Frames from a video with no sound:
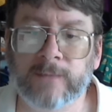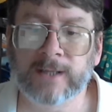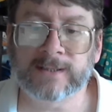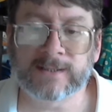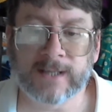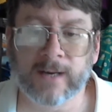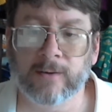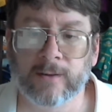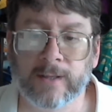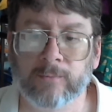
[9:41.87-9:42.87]

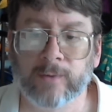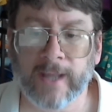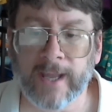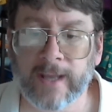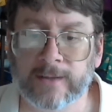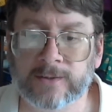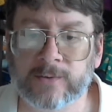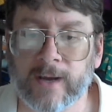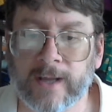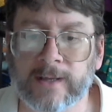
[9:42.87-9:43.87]
necessarily related
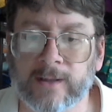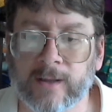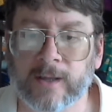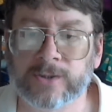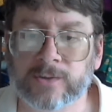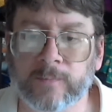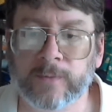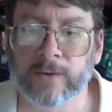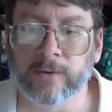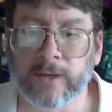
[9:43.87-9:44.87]
to ideological
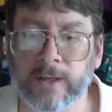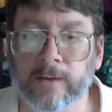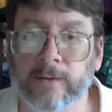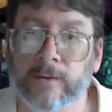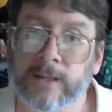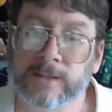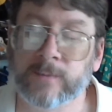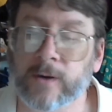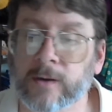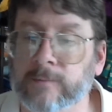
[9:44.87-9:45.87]
purity, although that's
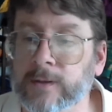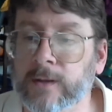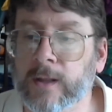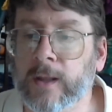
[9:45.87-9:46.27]
part of it,